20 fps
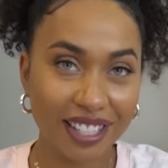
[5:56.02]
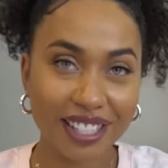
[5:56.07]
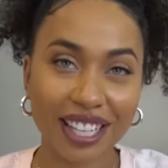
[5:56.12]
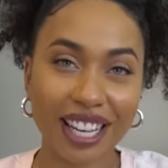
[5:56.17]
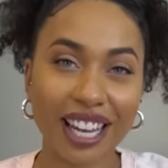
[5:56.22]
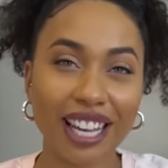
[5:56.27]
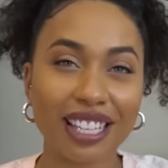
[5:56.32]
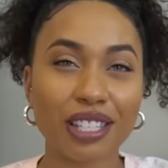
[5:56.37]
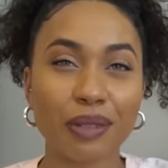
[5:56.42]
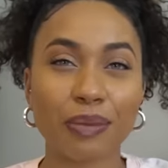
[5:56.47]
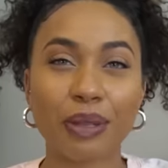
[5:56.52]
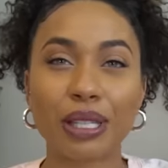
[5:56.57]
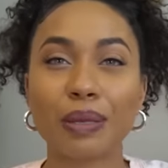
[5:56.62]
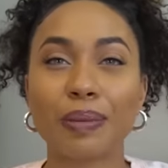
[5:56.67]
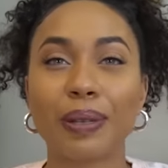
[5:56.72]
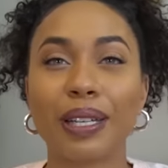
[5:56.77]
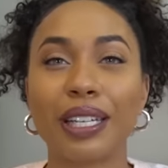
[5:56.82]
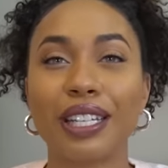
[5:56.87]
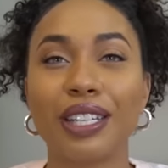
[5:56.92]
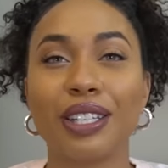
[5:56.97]
She got some
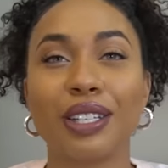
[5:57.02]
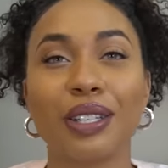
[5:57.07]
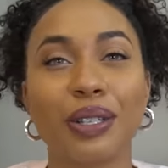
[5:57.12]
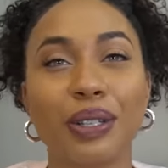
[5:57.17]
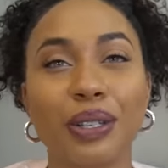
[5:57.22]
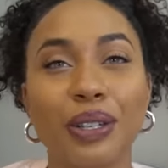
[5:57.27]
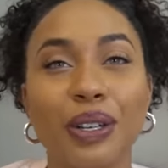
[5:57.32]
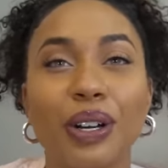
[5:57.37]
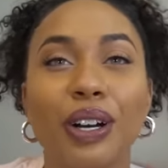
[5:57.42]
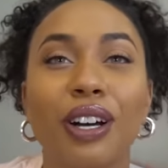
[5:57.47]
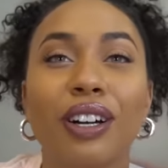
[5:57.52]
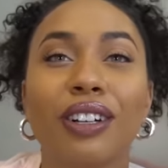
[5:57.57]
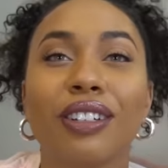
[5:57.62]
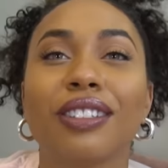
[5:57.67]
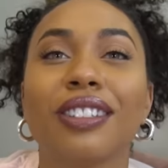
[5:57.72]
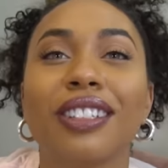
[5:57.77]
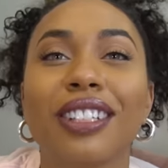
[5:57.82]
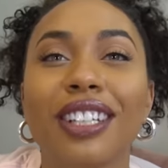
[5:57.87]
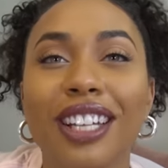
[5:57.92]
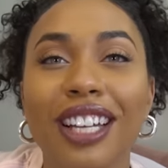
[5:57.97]
explaining to do, y'all.
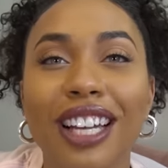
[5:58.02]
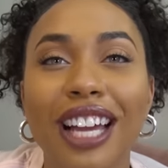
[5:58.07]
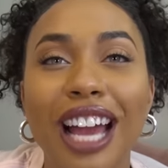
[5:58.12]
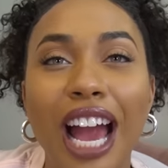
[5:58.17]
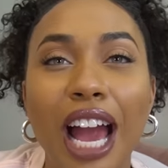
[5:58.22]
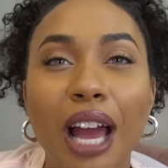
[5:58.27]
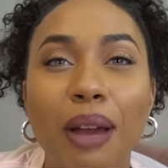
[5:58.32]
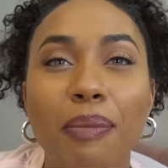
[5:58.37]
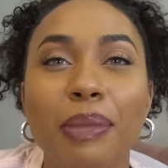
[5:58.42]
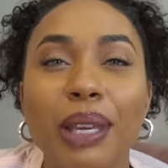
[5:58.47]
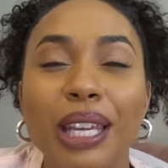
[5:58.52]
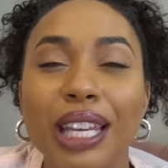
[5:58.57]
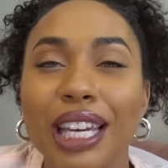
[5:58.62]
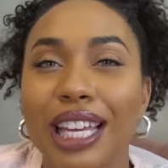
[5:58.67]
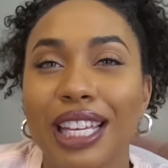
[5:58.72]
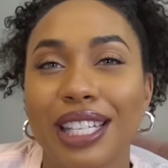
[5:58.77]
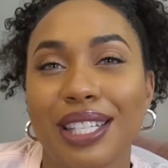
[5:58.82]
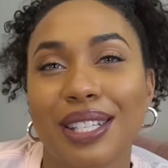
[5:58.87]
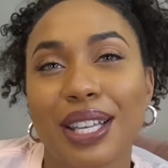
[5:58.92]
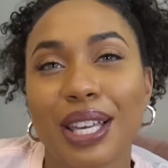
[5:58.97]
I mean,
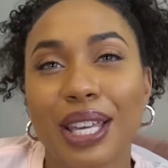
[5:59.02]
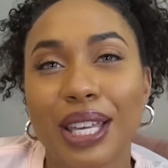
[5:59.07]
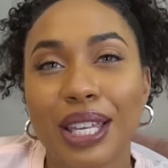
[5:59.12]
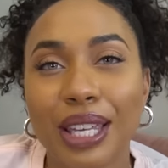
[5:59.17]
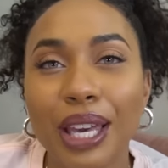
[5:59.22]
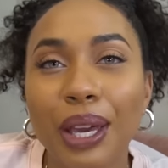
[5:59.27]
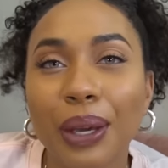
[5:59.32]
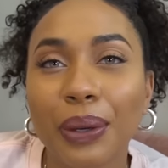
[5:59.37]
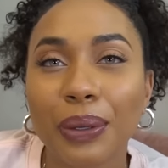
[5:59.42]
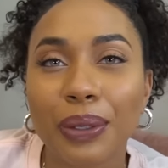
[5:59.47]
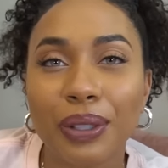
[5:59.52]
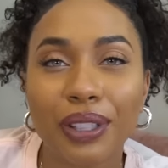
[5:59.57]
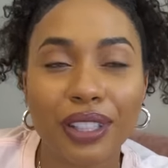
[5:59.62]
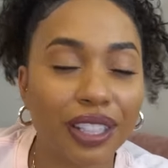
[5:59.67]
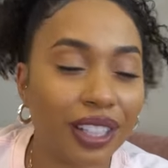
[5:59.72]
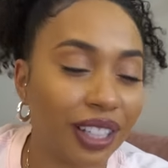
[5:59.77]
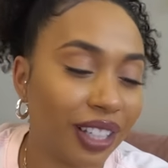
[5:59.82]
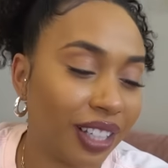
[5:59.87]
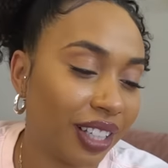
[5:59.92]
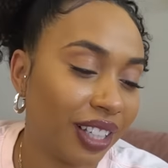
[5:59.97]
it's cute.
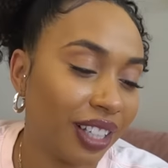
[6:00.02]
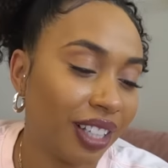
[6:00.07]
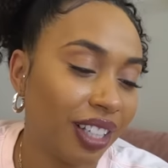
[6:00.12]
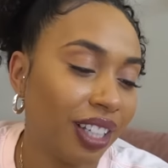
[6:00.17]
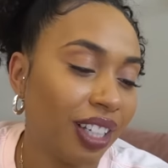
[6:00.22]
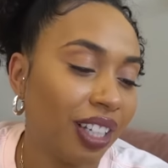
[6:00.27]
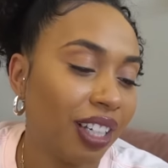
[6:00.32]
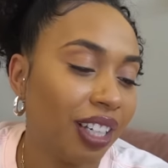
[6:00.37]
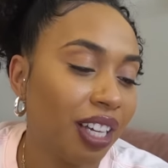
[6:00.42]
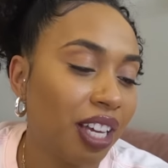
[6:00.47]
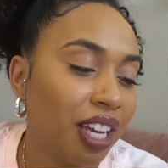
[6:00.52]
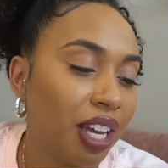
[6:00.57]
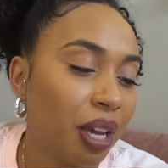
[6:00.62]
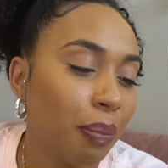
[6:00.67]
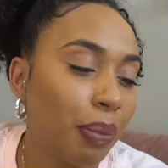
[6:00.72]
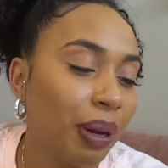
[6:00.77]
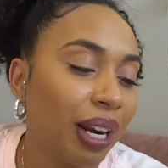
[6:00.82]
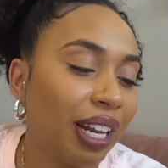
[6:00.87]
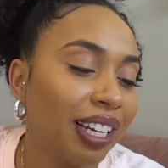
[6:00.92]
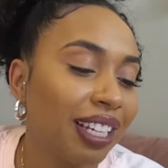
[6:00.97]

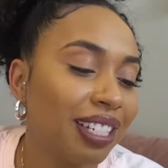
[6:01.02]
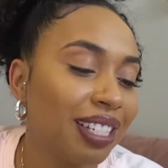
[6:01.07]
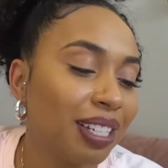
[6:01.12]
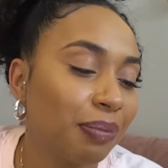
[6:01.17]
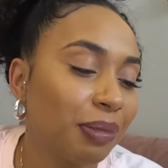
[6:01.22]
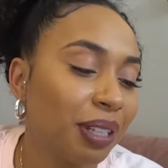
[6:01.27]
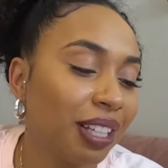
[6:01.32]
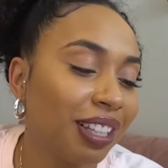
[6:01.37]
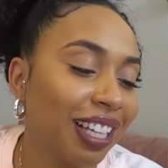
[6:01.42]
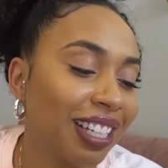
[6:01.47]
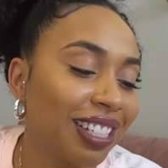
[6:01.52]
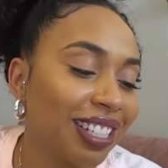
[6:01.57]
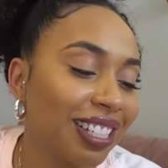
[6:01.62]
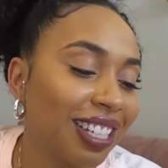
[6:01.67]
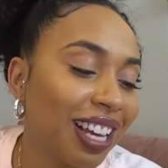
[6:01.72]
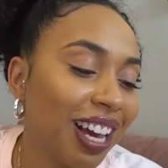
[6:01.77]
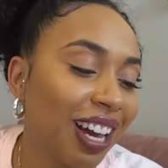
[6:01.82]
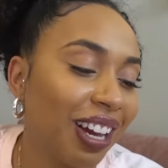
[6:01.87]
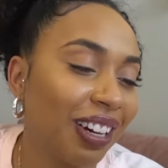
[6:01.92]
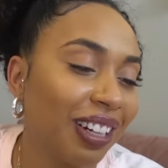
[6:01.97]
But I need something that's
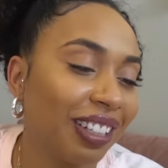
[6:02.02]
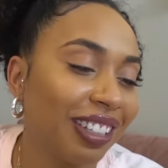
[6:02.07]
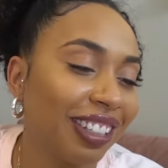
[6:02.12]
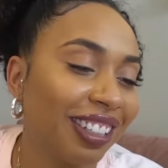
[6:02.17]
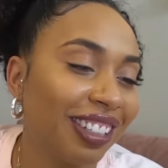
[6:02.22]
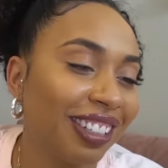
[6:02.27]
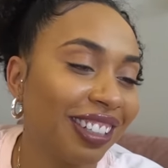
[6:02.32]
not on the